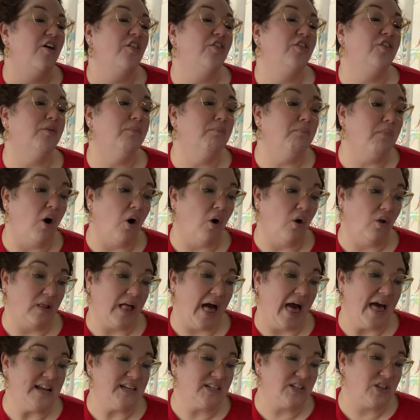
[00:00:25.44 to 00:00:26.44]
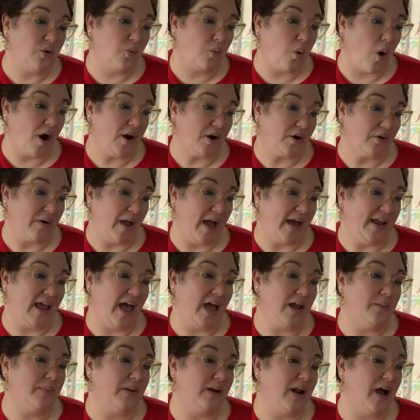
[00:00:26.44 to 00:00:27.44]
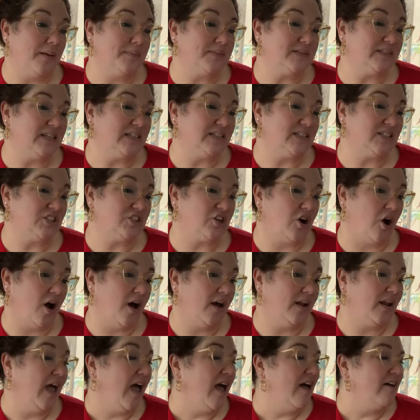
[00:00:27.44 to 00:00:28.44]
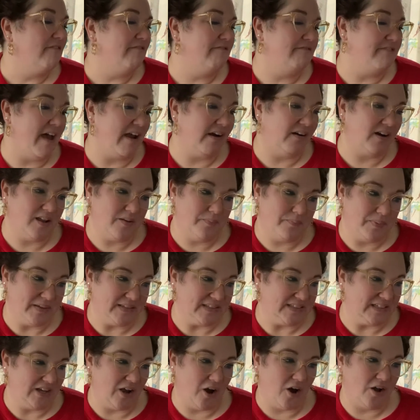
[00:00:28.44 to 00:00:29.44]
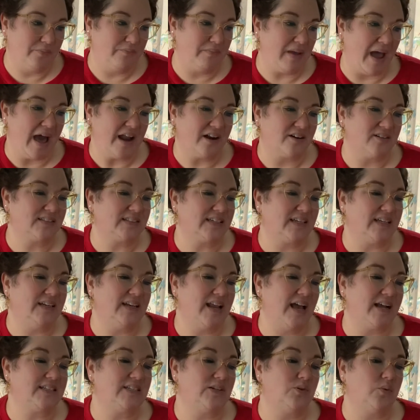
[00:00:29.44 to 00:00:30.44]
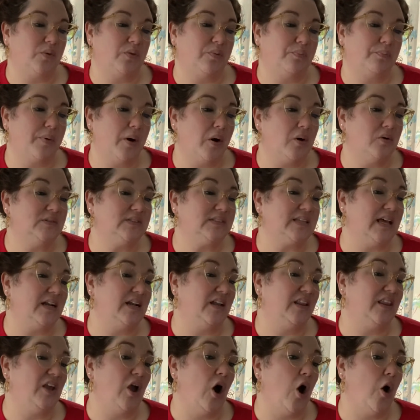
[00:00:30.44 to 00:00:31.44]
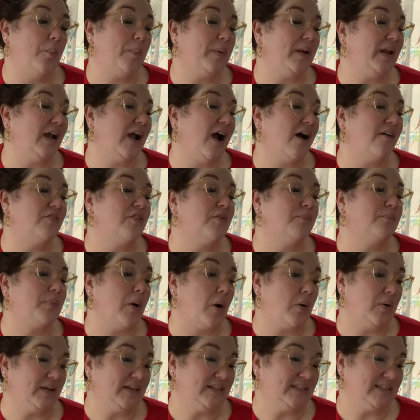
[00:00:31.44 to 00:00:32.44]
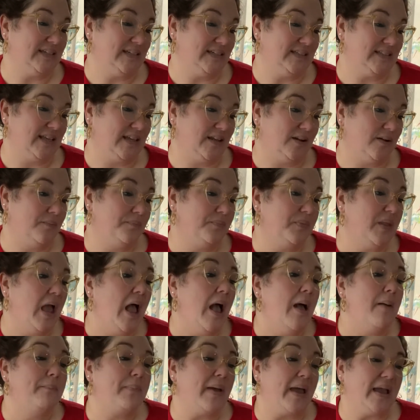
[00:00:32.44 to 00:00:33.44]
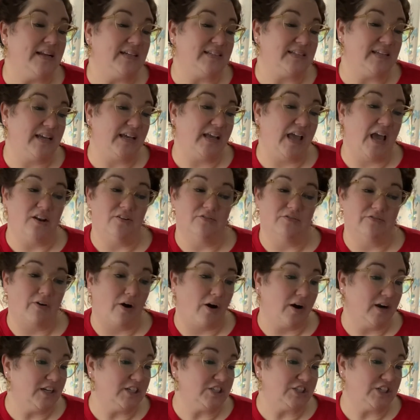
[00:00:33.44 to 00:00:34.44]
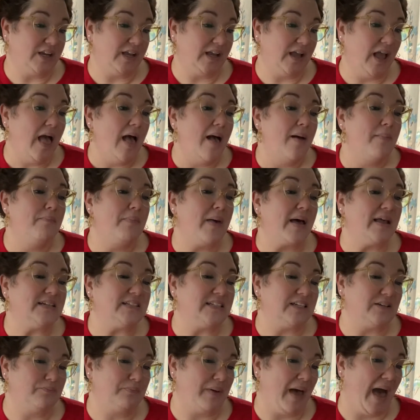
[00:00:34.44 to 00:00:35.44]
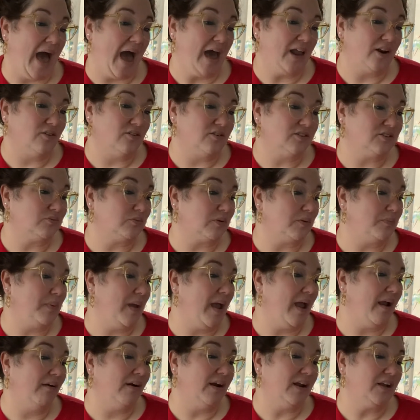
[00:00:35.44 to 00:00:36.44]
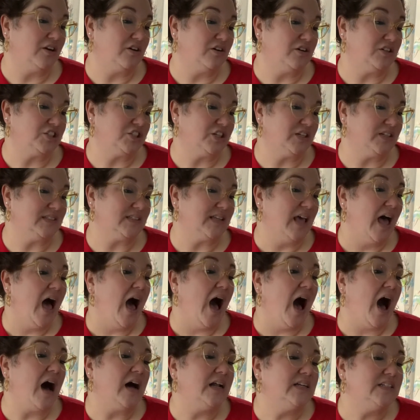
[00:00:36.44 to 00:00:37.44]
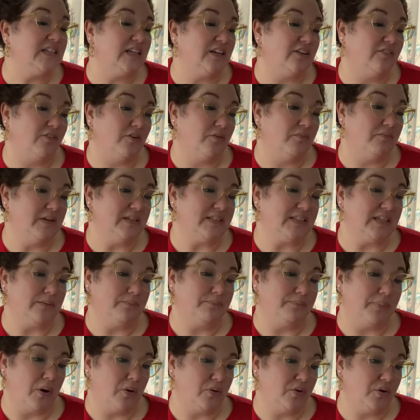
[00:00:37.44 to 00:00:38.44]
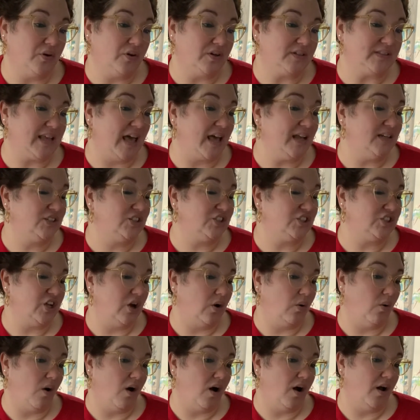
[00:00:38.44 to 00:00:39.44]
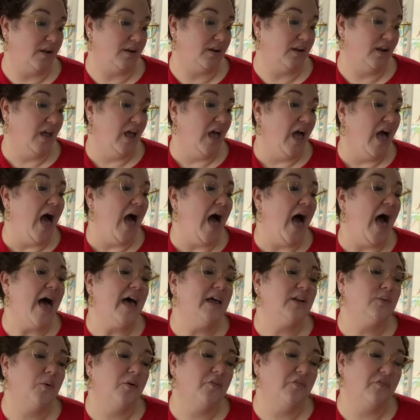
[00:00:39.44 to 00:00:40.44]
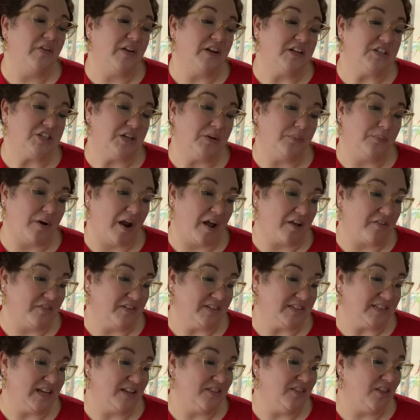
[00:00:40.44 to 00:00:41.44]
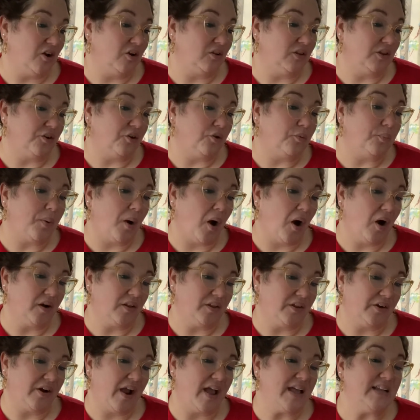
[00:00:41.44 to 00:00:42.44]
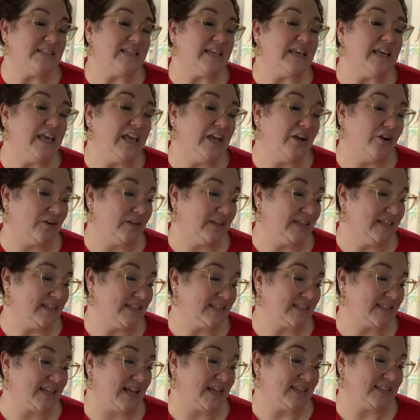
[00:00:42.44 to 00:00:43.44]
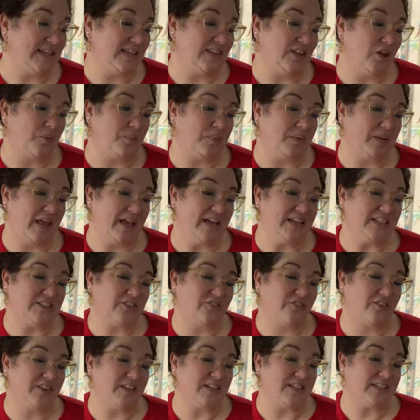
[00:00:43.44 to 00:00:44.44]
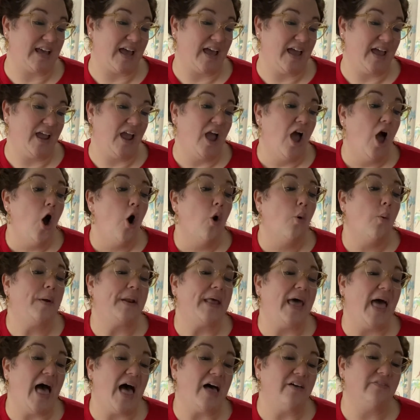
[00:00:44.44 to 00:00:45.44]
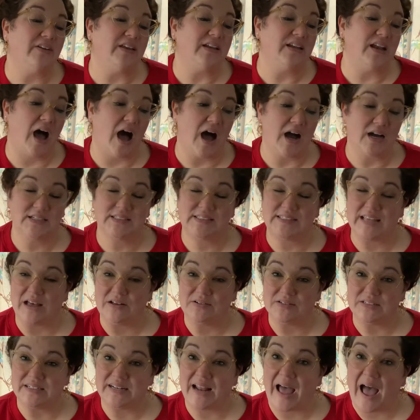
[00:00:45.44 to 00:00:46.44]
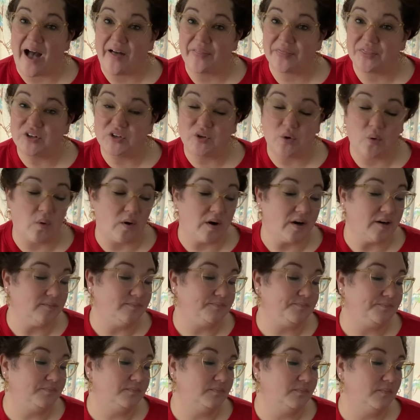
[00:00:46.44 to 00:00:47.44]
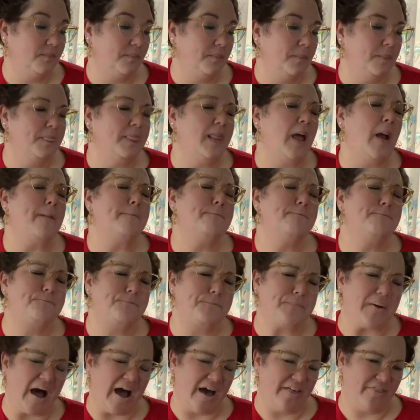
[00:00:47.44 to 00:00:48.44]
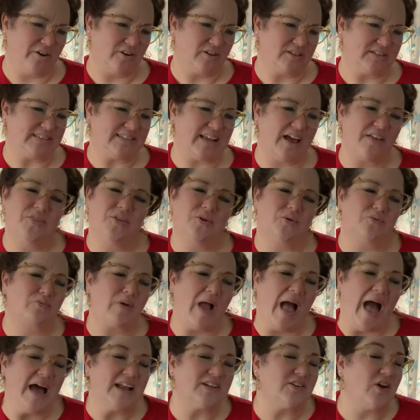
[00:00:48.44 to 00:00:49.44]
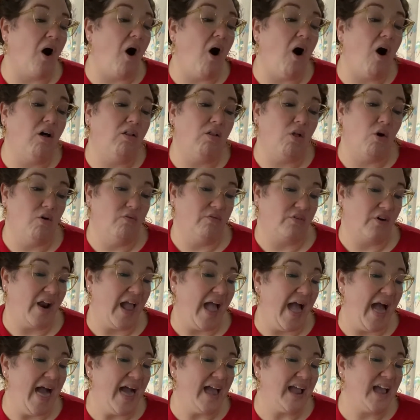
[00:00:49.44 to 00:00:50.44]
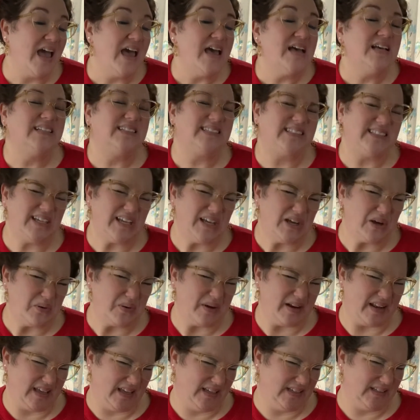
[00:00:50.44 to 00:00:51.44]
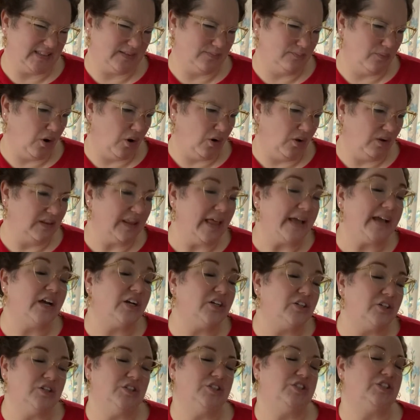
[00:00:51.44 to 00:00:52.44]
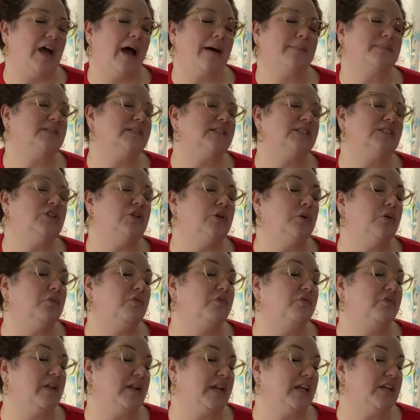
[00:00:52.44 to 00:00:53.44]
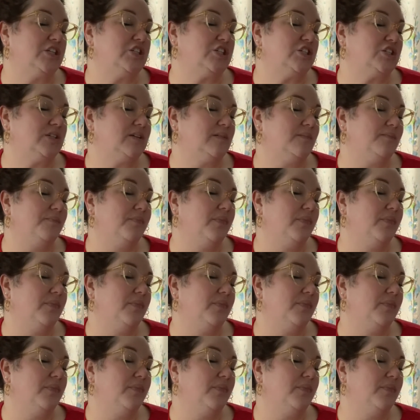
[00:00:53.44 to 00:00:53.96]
The mole and the water rat had been up since dawn, very busy on matters connected with boats and the opening of the boating season, painting and varnishing, mending paddles, repairing cushions, hunting for missing boat hooks, and so on, and were finishing breakfast in their little parlor and eagerly discussing their plans for the day when a heavy knock sounded at the door. "Bother," said the rat, all over egg. "See who it is, mole, like a good chap since you've finished."